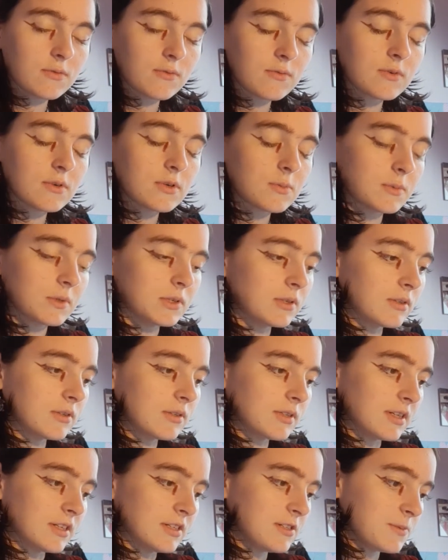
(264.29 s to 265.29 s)
verbal
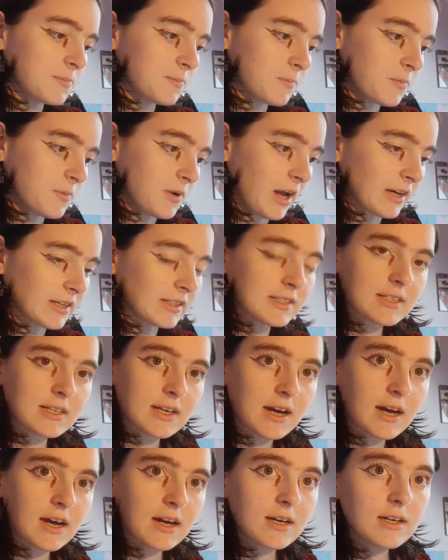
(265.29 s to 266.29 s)

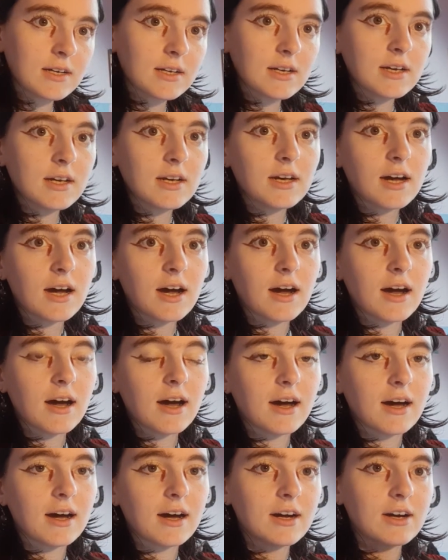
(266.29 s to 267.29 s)
dyspraxia
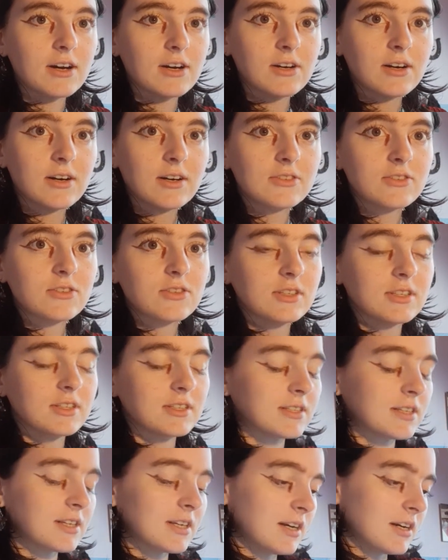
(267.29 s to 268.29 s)
are also
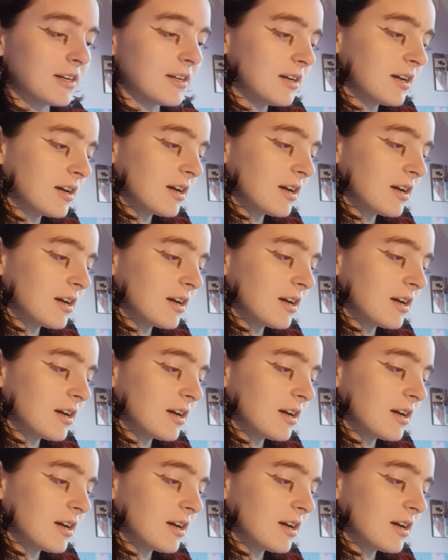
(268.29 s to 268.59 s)
listed here.